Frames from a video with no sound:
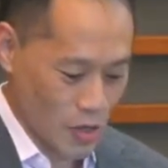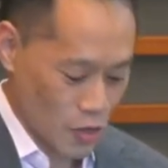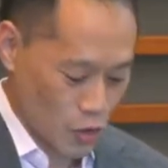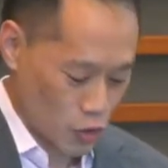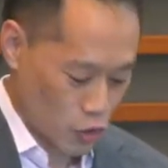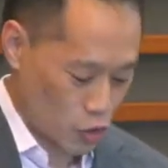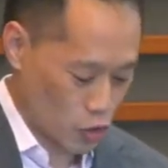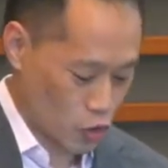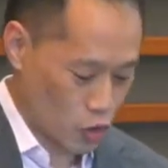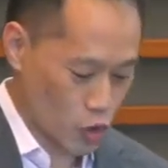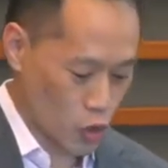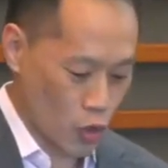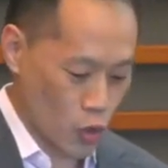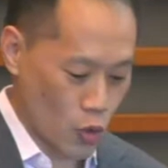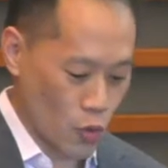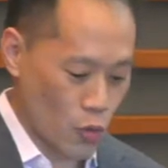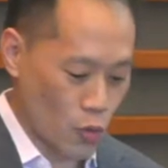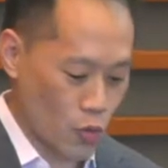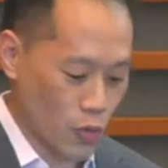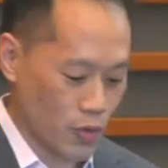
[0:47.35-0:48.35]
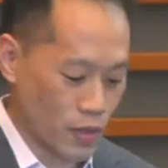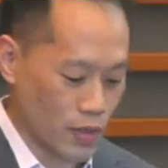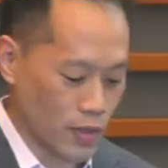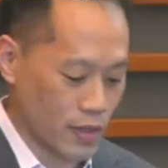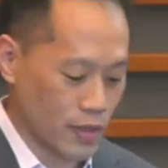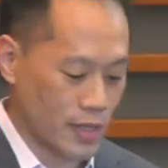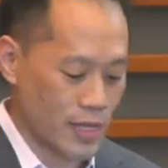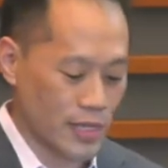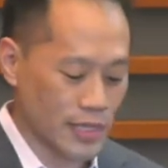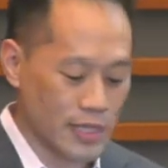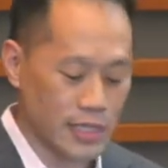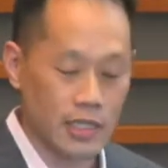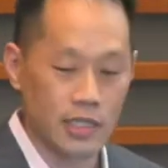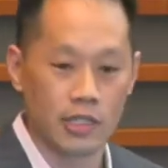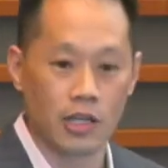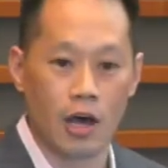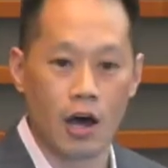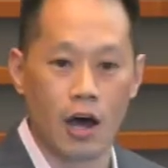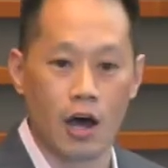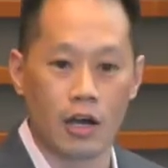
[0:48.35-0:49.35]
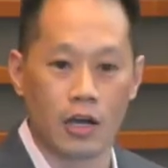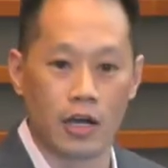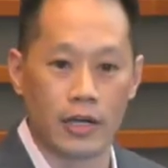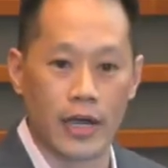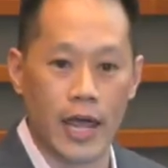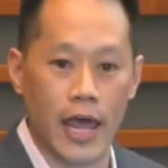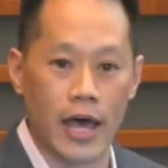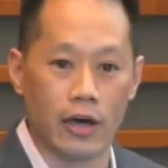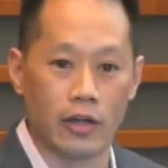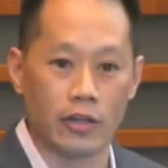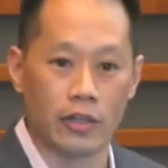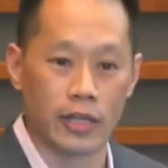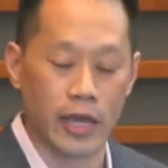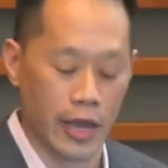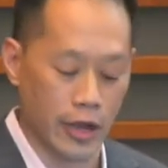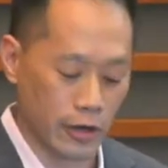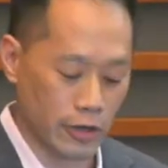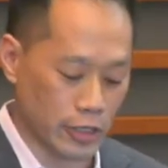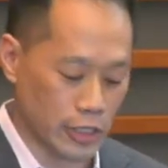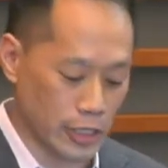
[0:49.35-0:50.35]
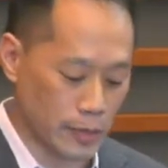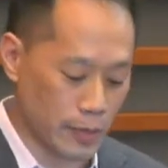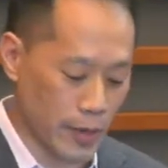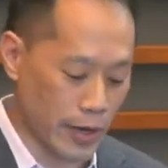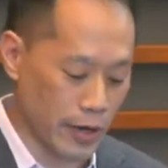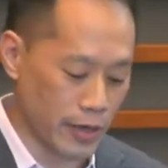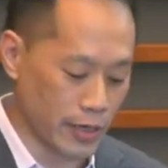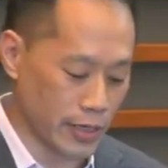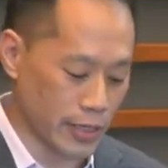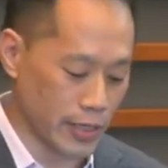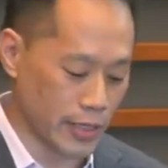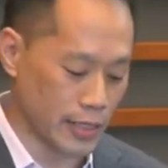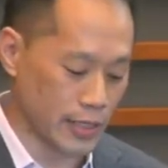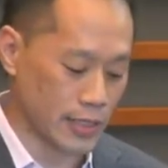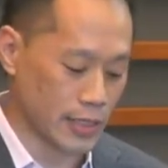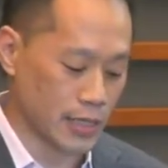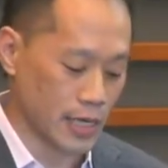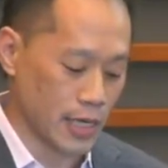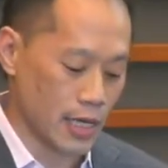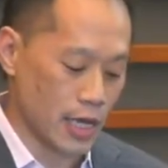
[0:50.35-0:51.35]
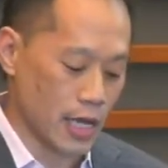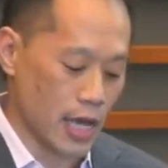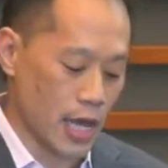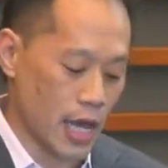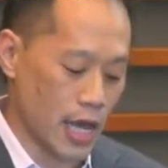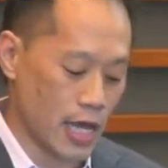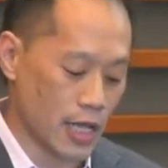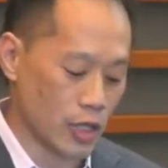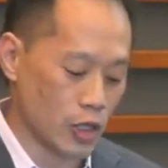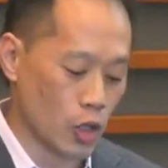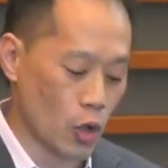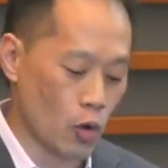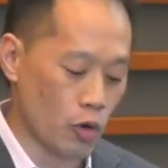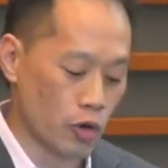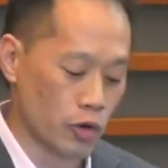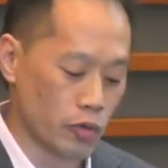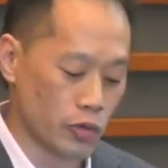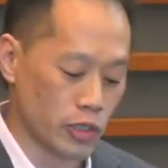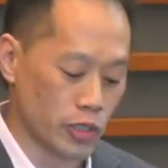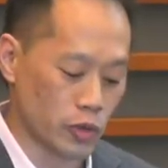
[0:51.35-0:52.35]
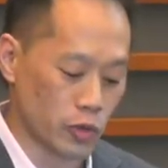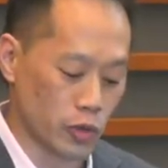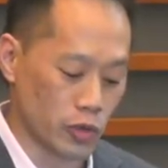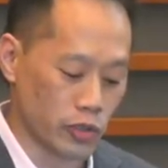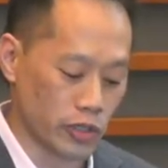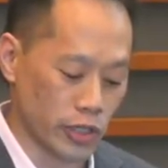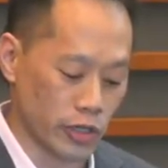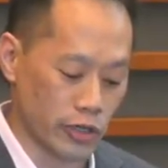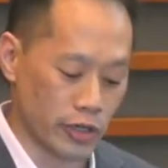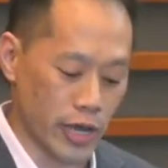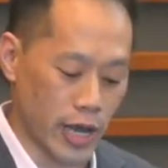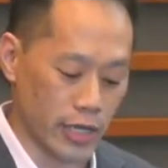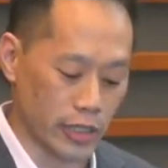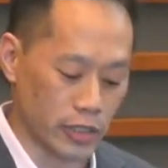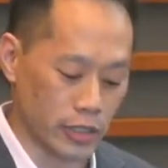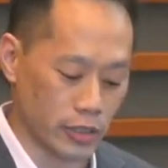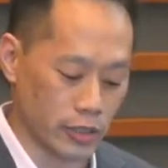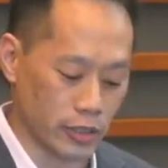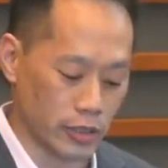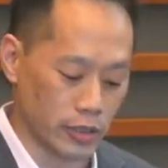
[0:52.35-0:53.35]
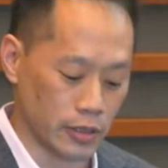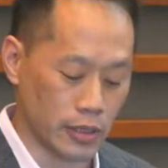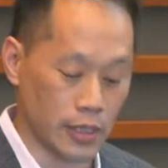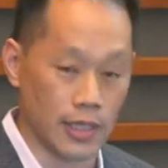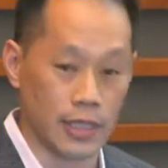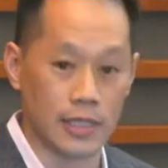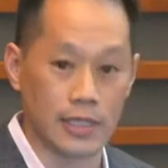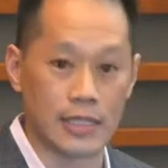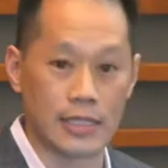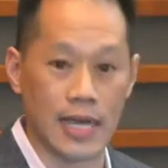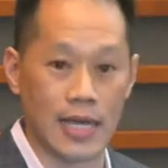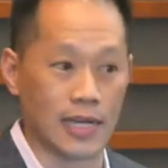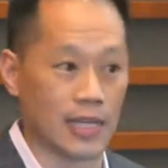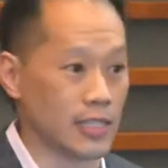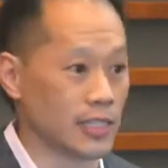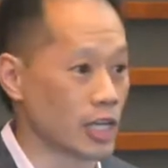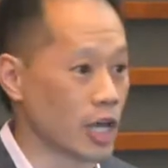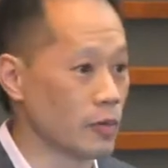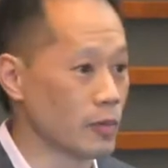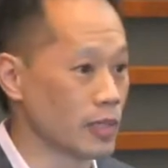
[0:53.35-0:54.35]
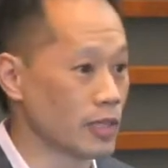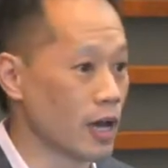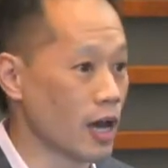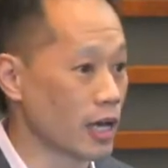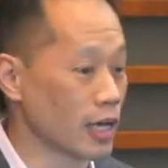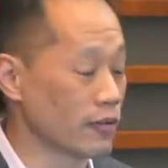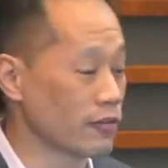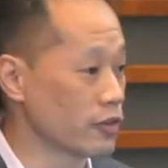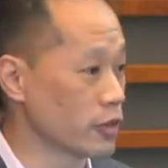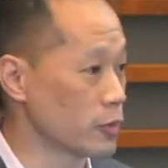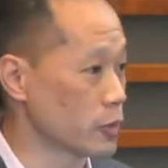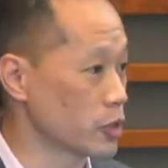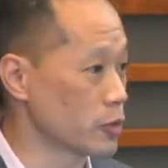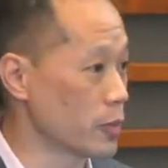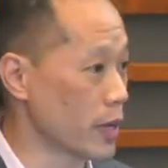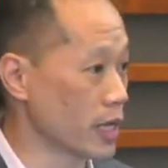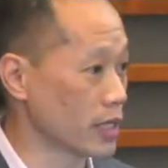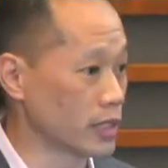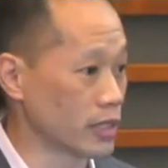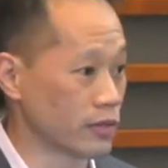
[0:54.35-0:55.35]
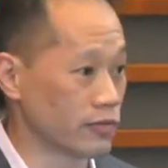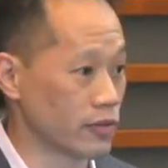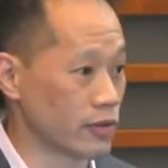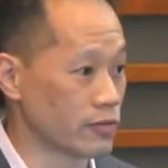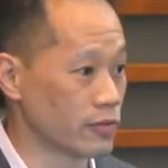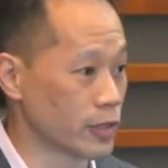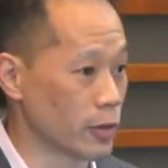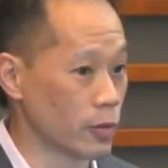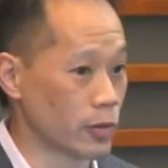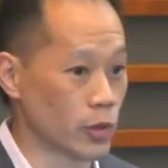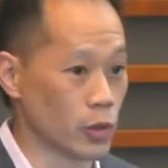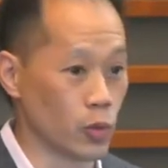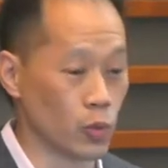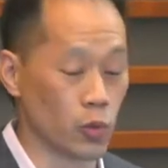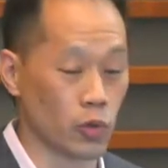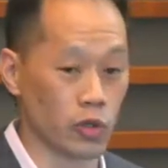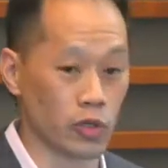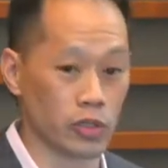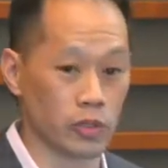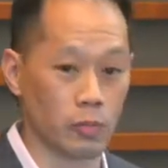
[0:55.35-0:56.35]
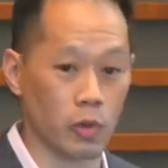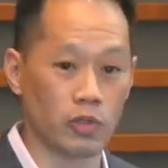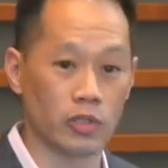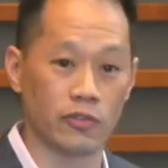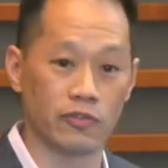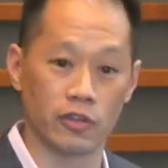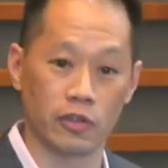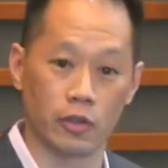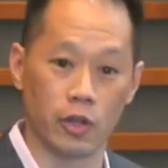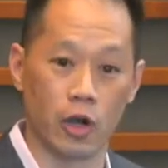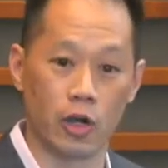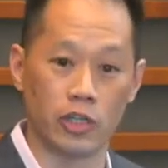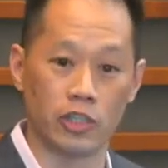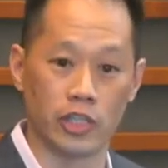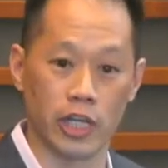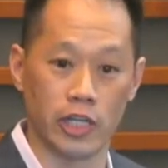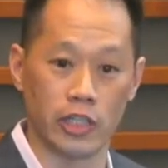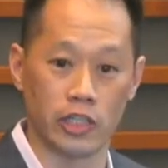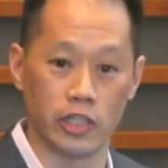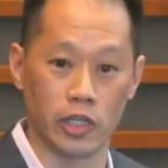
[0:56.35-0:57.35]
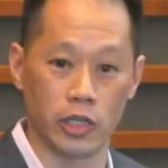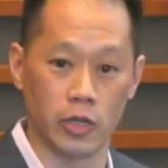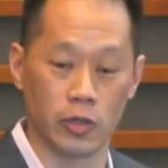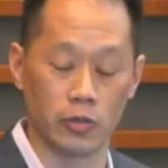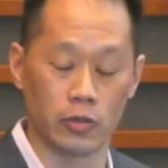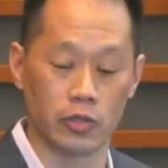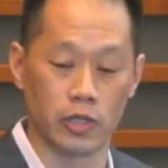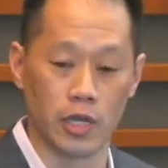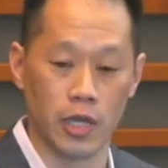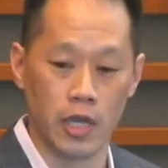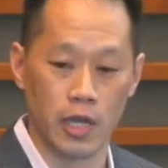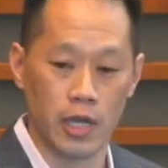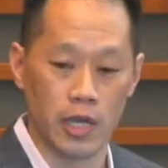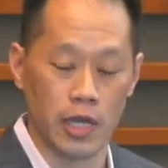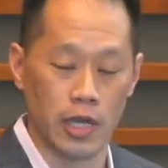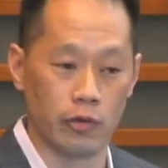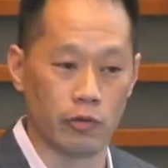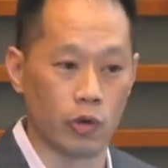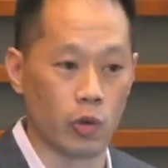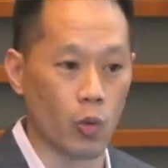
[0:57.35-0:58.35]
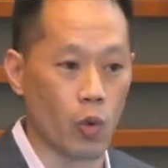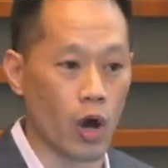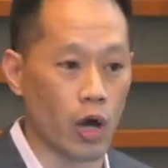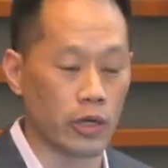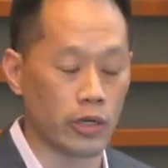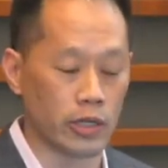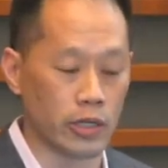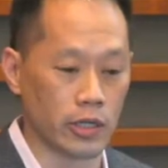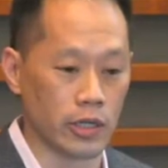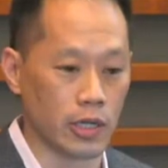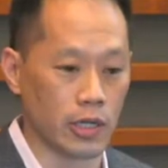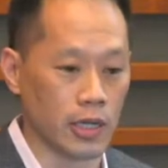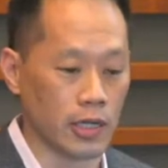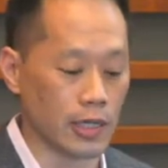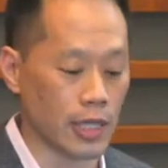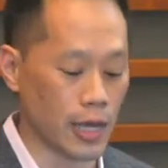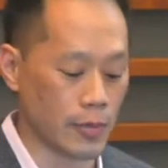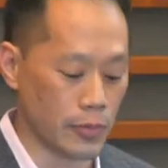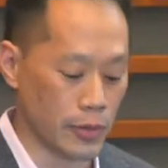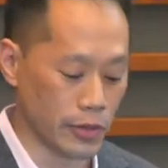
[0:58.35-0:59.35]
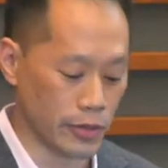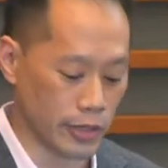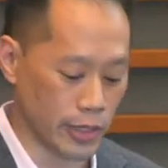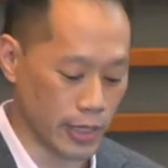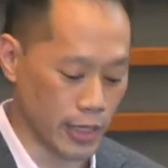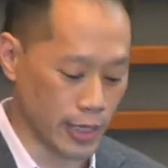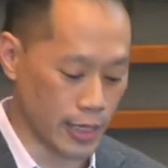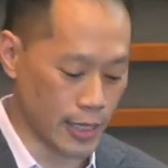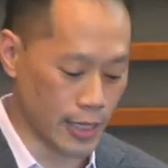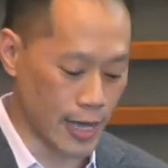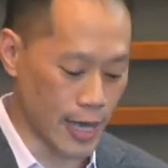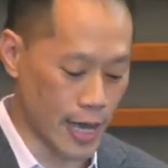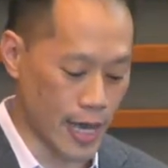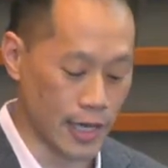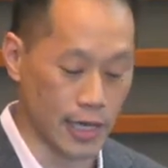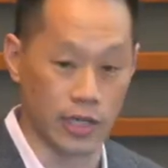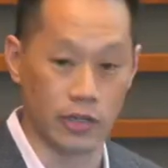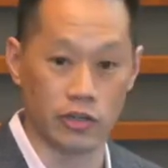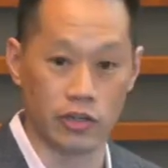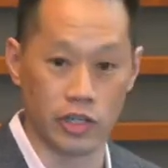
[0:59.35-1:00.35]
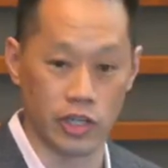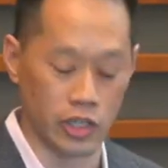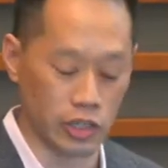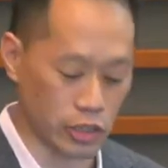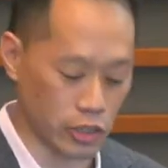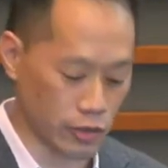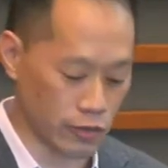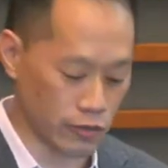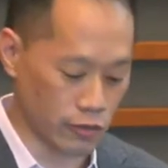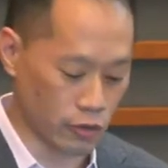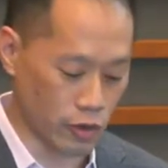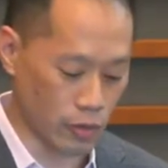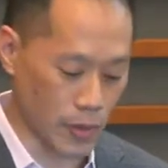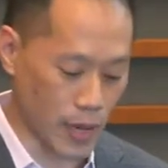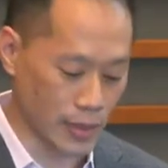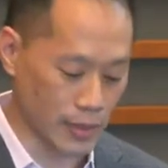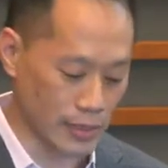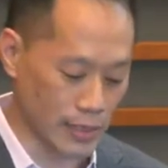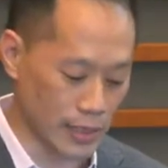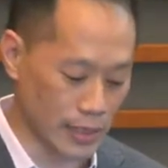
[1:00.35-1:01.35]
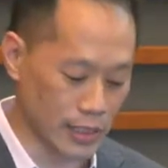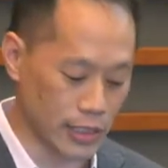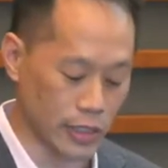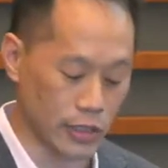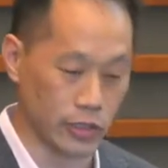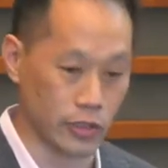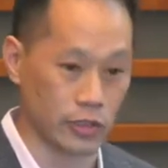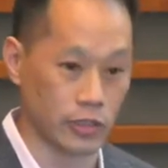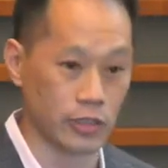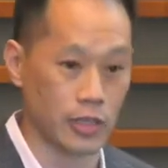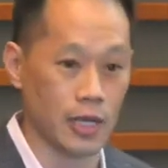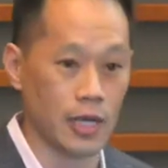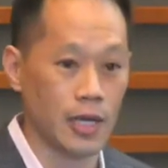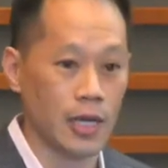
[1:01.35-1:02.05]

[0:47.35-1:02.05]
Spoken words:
So this is a talk on healthcare disparities in lower resource international settings. I'll be talking from the perspective of someone who worked mostly for large NGOs in Rwanda, Liberia, and Indonesia for about 6 years,